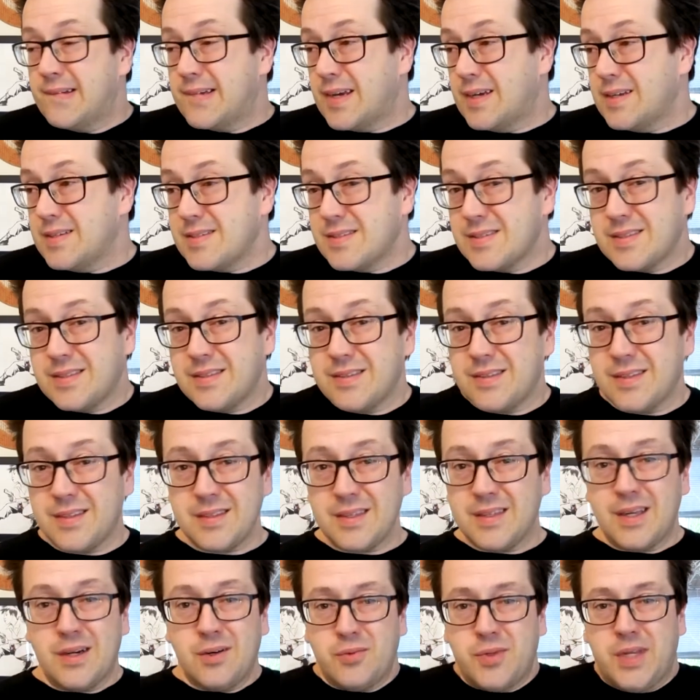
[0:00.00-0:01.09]
because
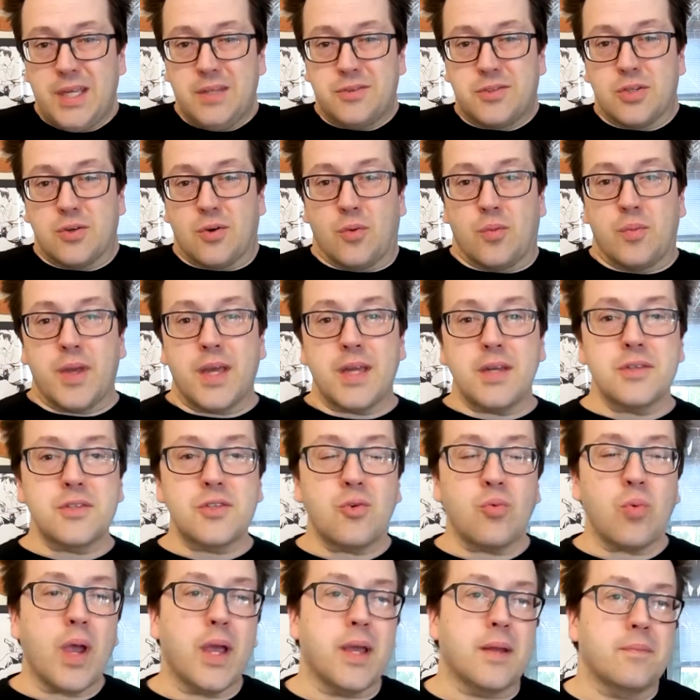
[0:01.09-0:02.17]
they don't need to, and it's
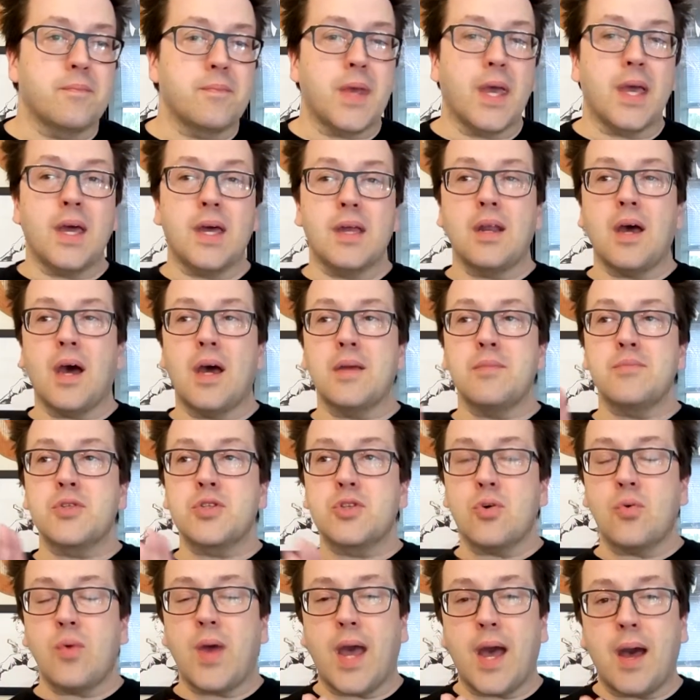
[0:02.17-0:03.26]
great. And I'm
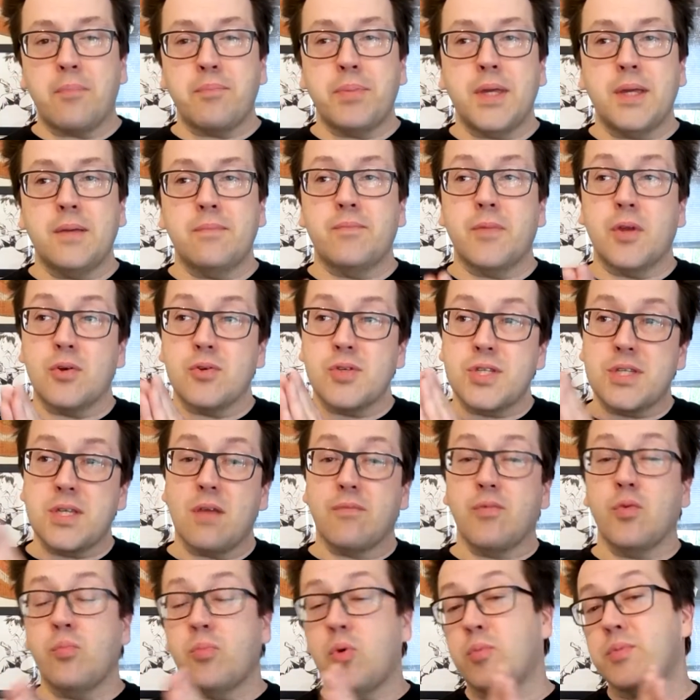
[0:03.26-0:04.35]
so happy. There are
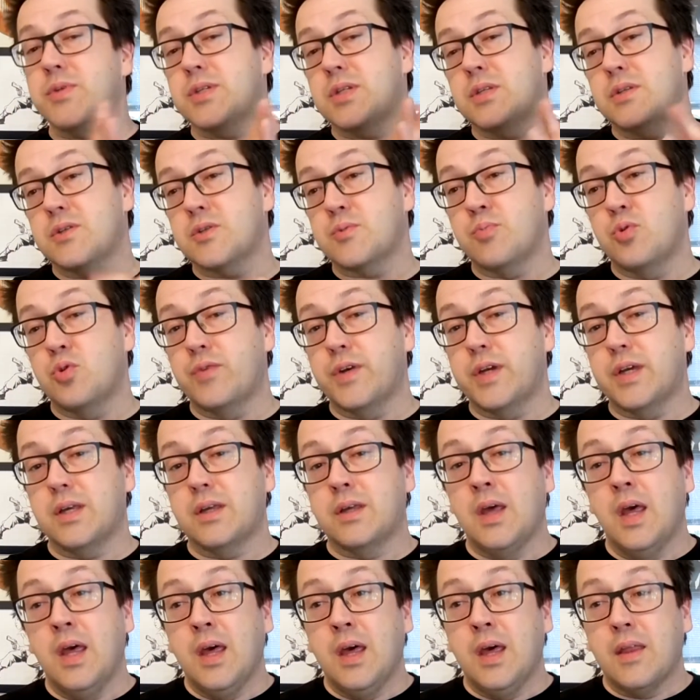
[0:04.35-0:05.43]
several moments in this
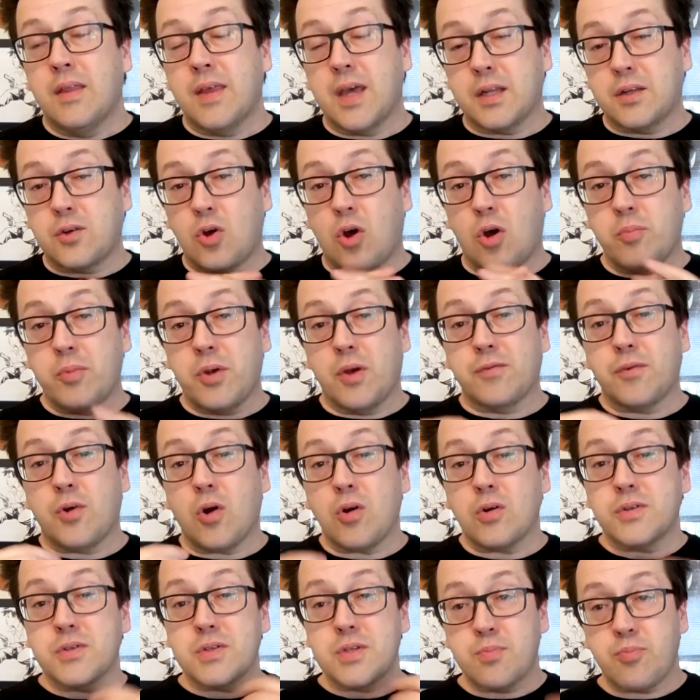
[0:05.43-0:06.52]
movie that caught me off
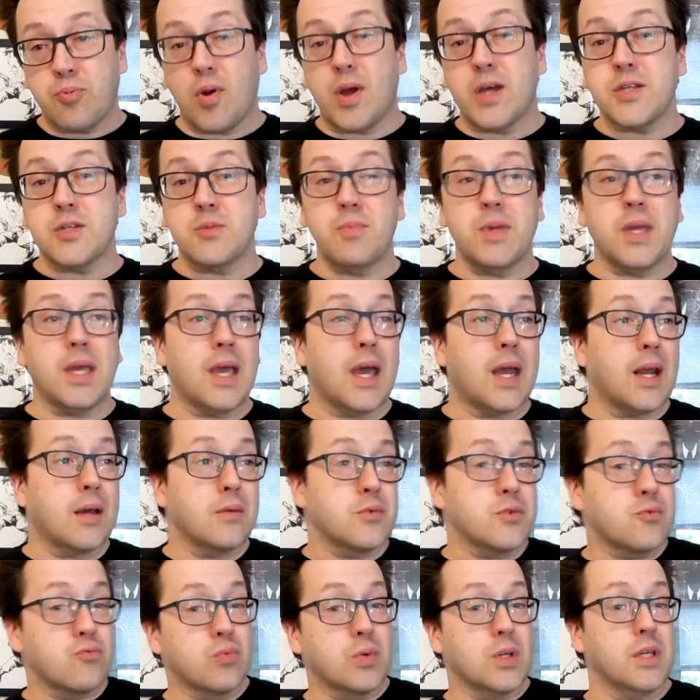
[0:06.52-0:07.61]
guard and surprised me, and I
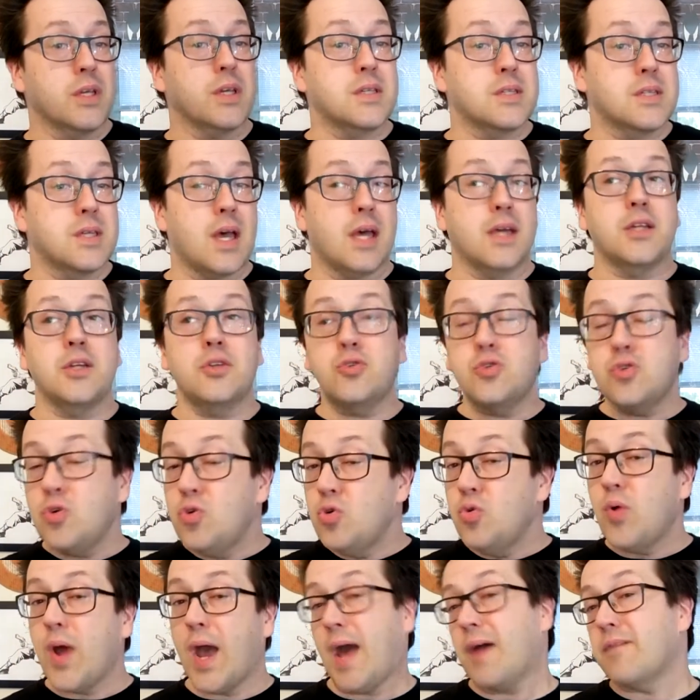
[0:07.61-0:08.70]
was really excited
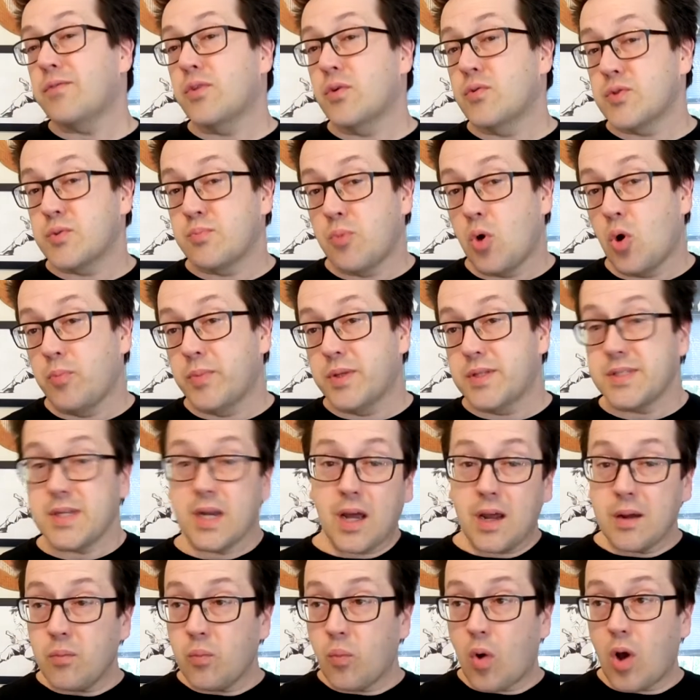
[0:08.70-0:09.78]
to have those moments. And
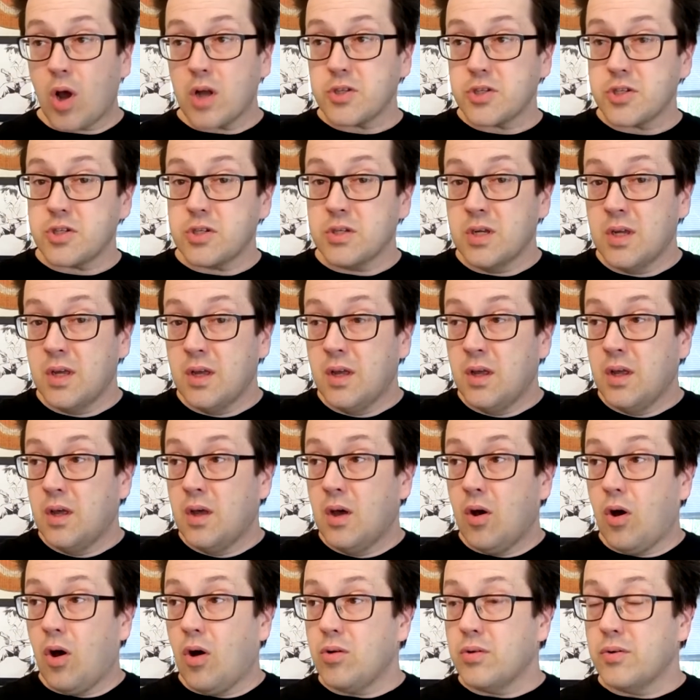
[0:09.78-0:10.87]
I watched
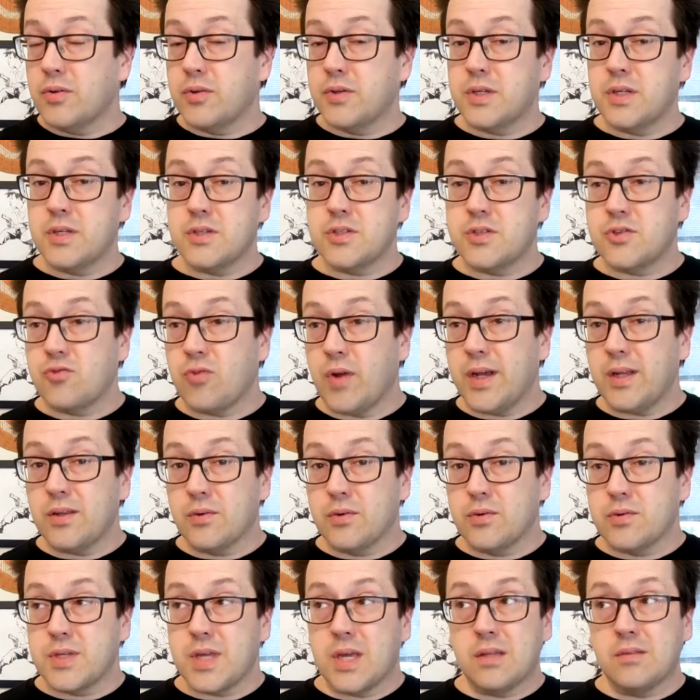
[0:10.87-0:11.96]
all of these
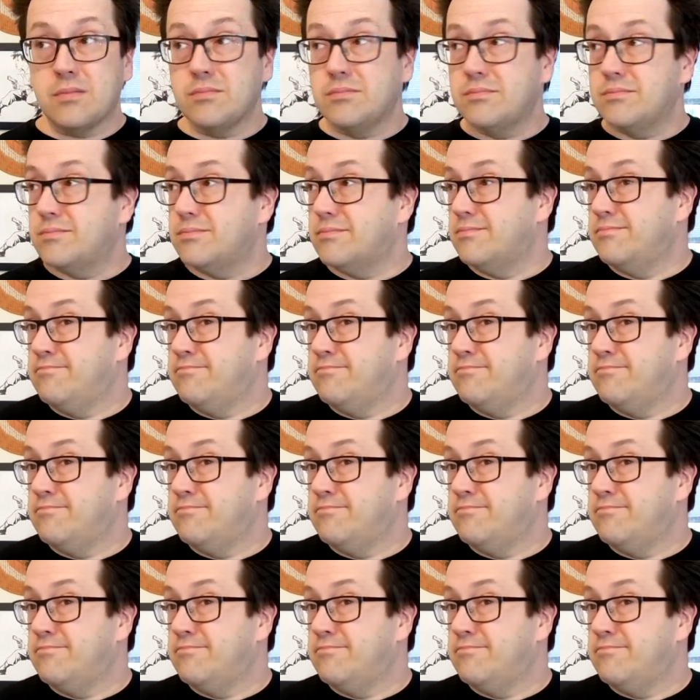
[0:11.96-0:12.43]
trailers, and